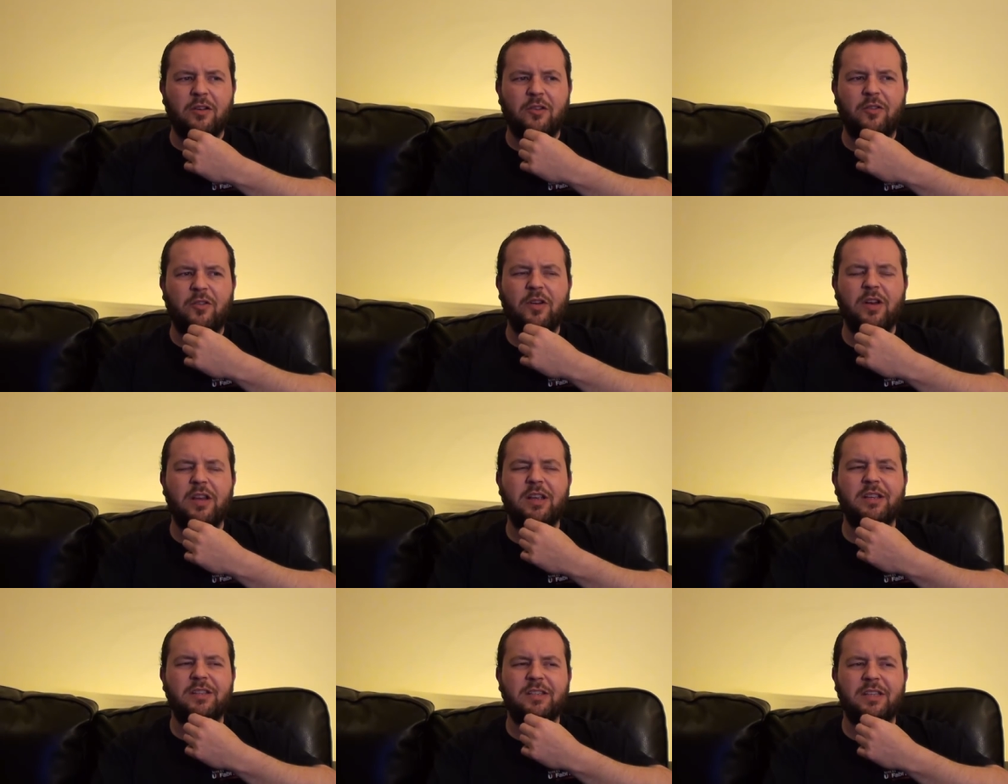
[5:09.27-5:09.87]

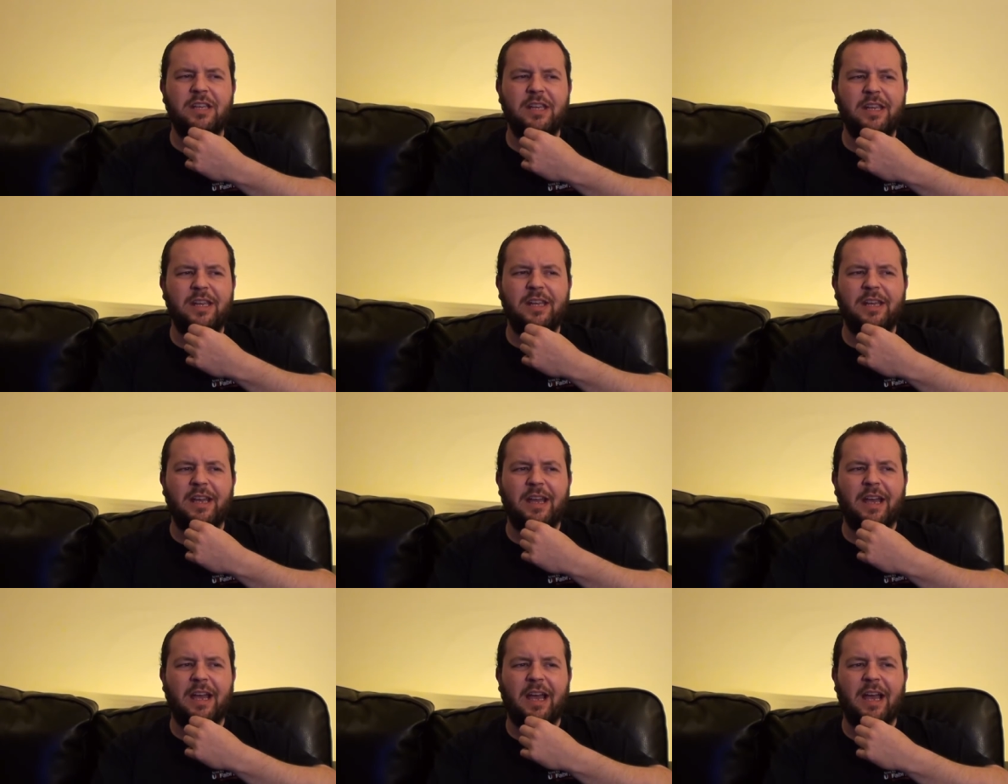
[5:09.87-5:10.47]

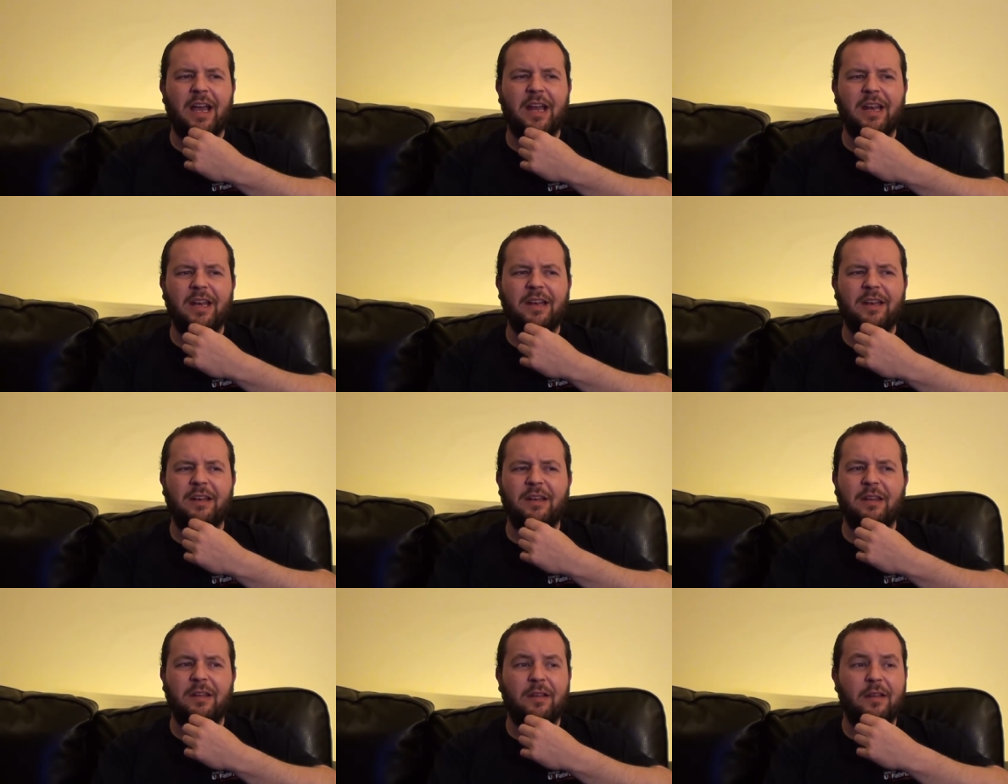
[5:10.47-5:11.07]
crazy,
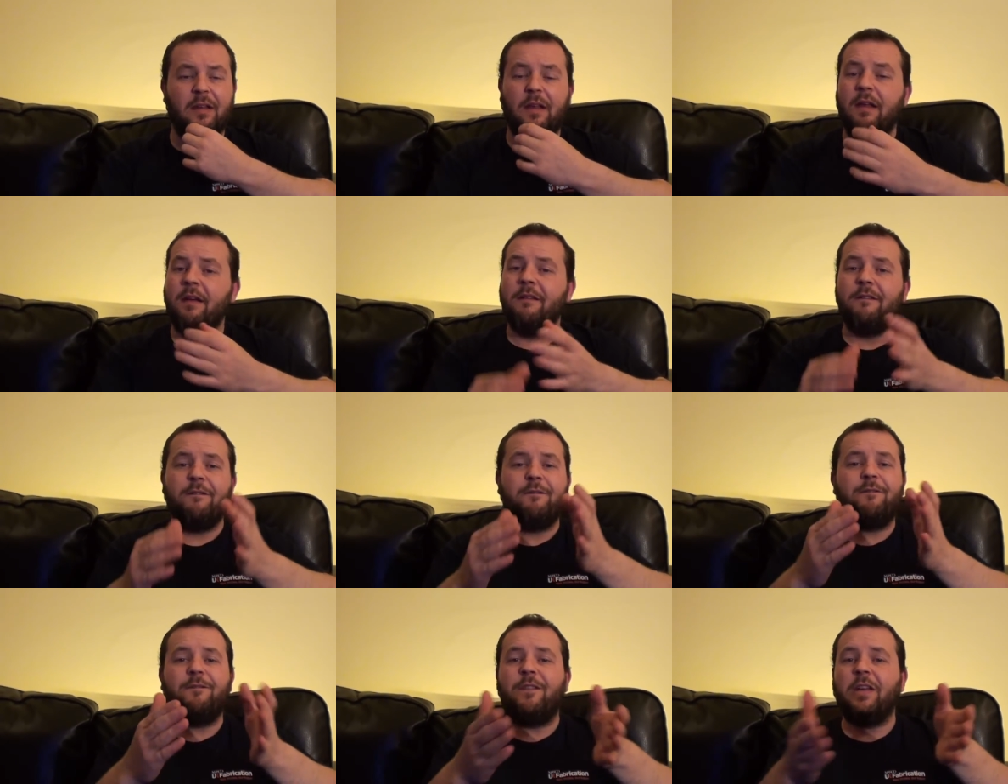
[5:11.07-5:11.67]
and
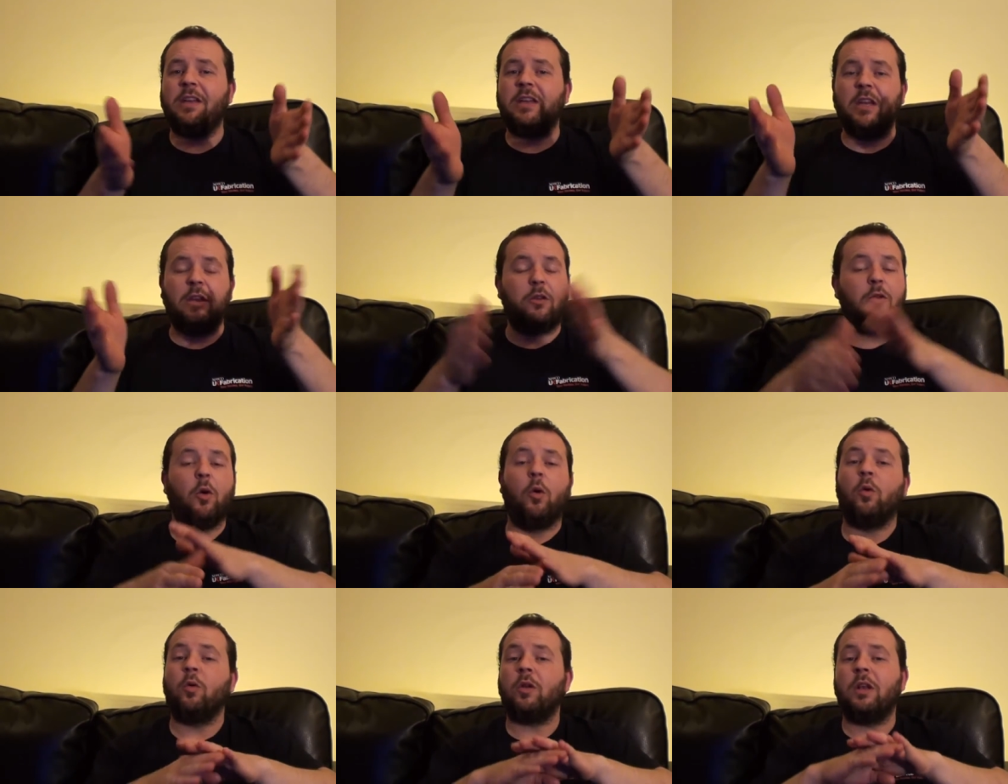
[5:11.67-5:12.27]
fitted
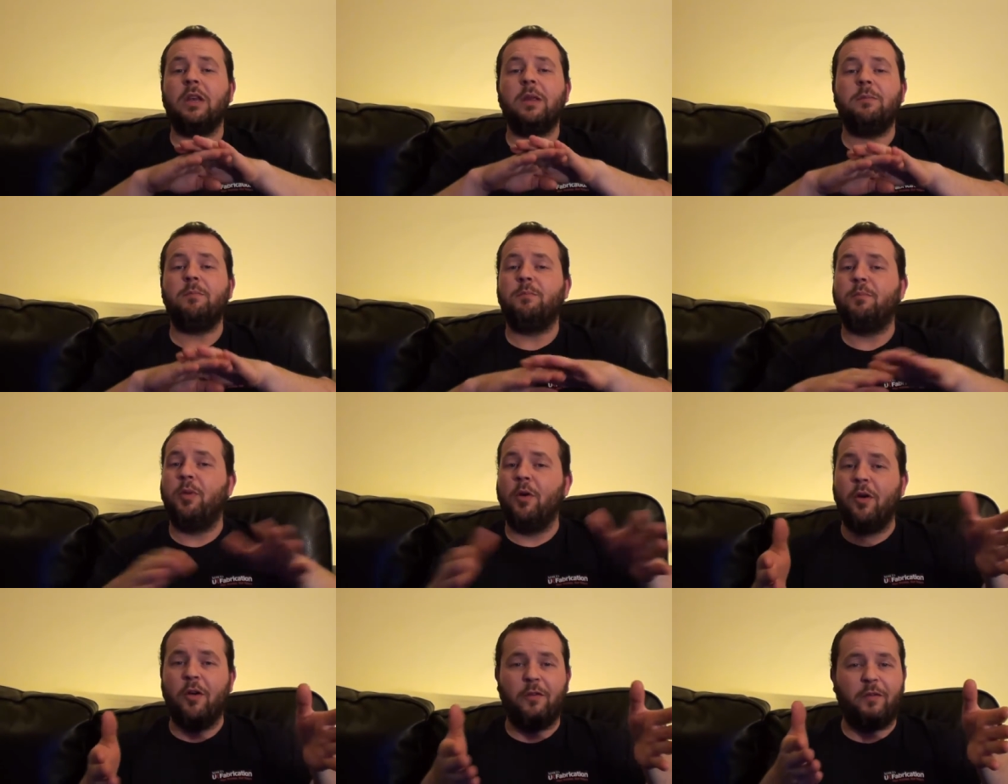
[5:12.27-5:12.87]
totally
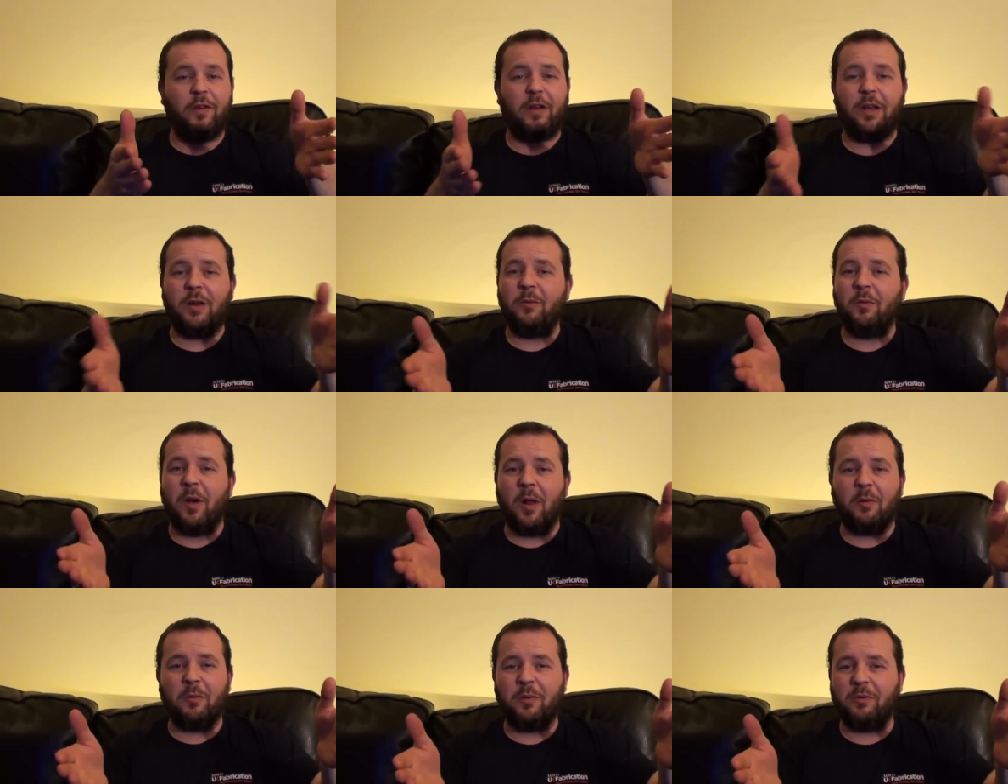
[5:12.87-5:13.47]
perfectly
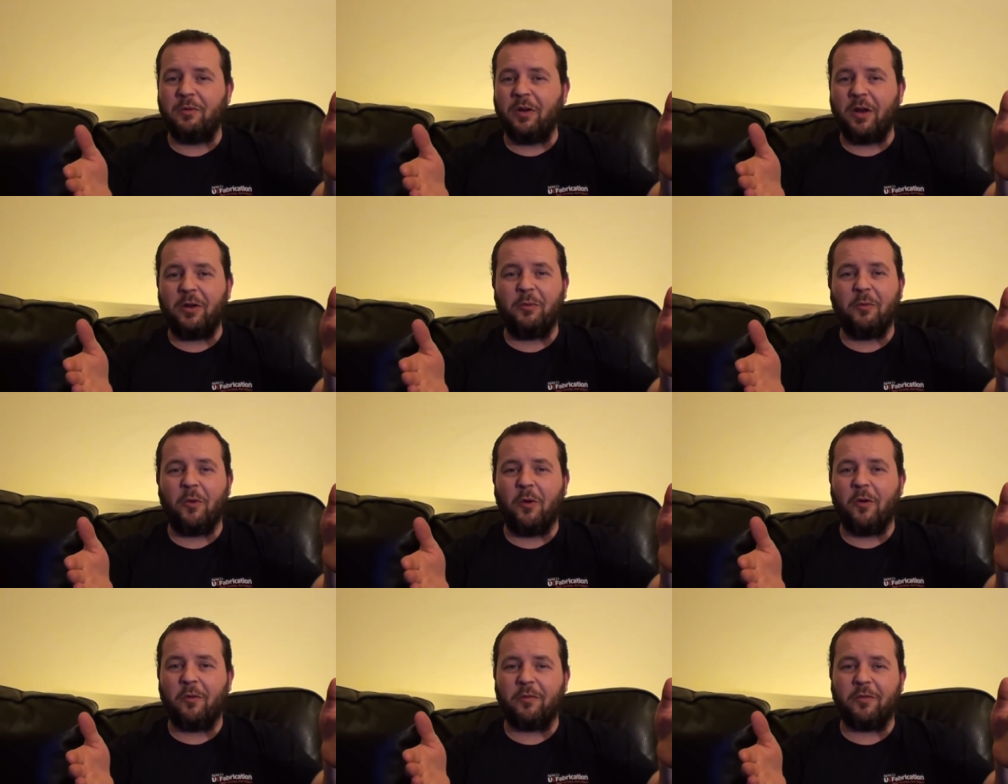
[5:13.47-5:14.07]
well with Red
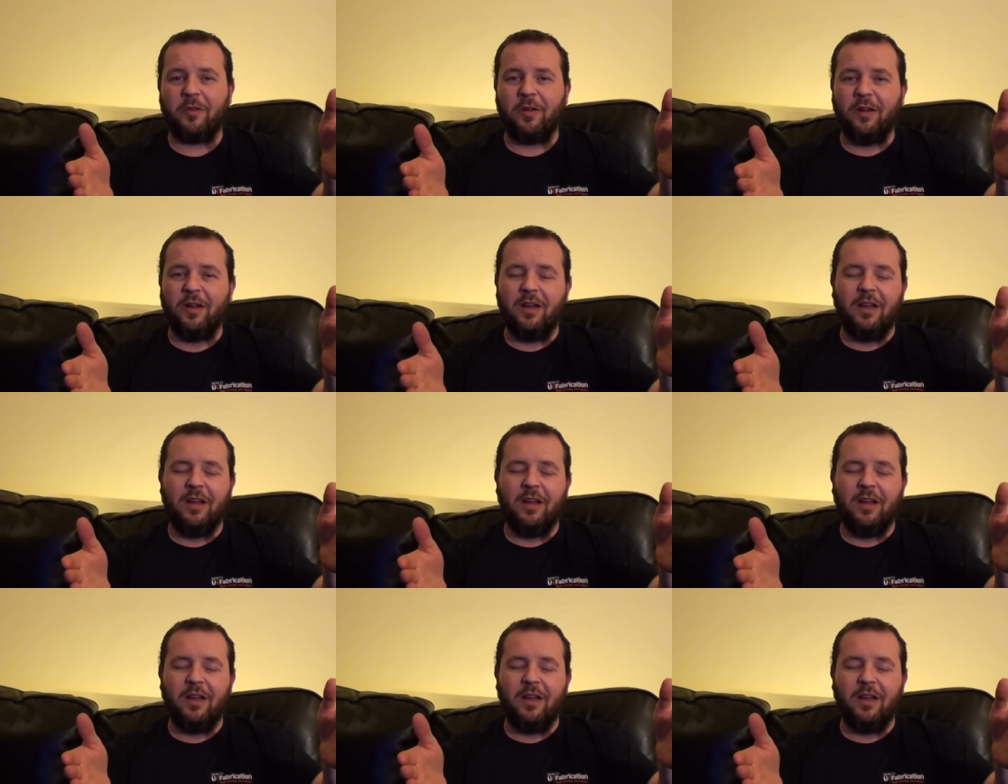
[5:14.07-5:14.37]
Dwarf.